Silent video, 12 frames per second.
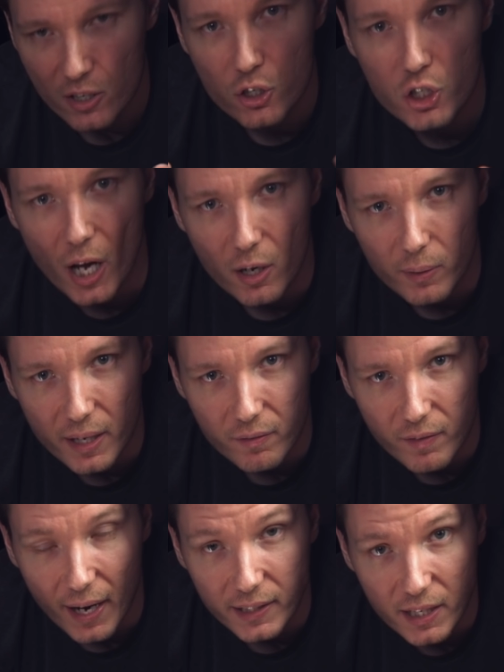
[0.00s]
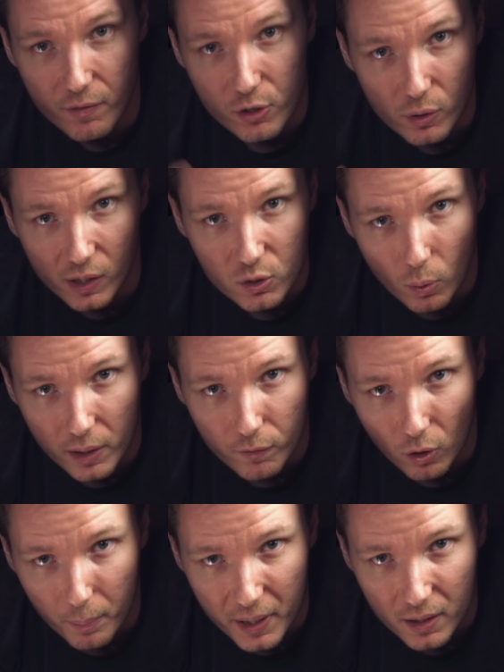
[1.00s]
juddery effect if you're doing a
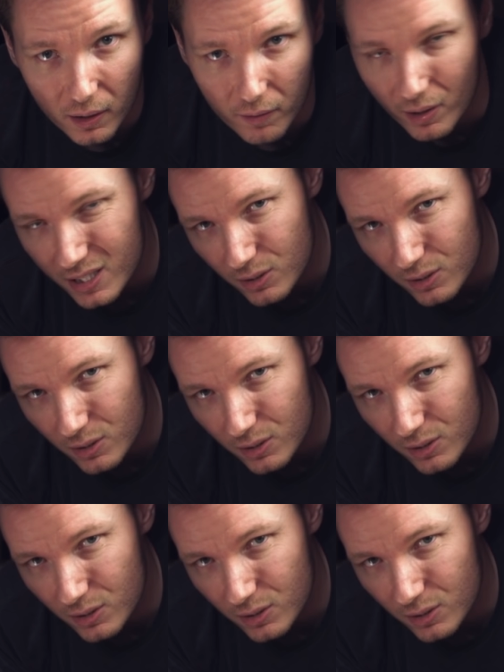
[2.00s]
24p delivery.